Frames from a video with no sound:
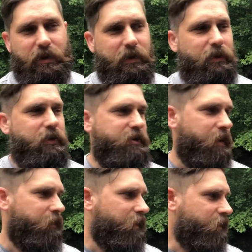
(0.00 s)
learn
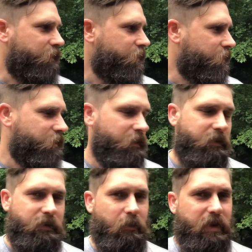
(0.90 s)
Japanese
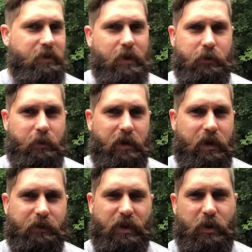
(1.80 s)
so many times in my
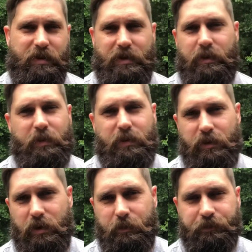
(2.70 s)
life and I always end up
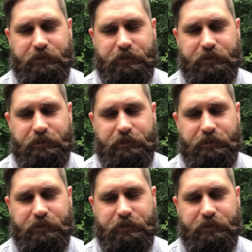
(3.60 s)
giving up.